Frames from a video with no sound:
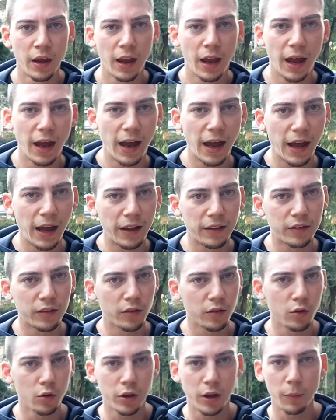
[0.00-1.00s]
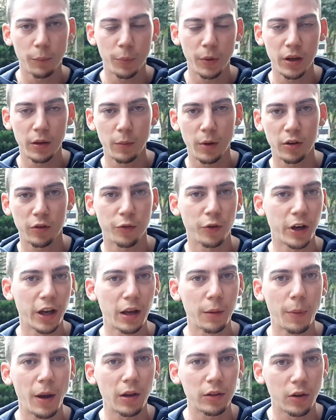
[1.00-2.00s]
And you can pretty much forget
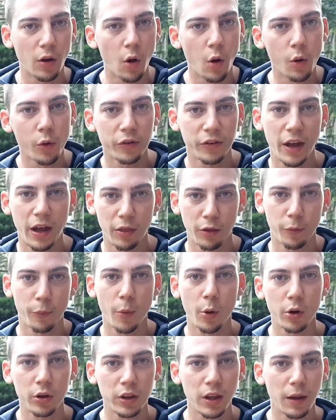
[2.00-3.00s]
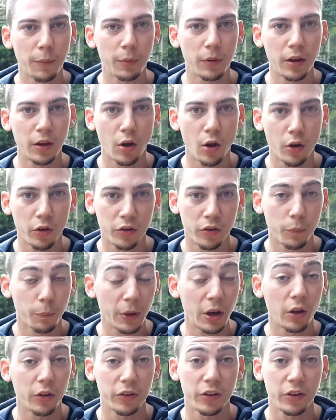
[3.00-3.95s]
about the whole south of Bogota because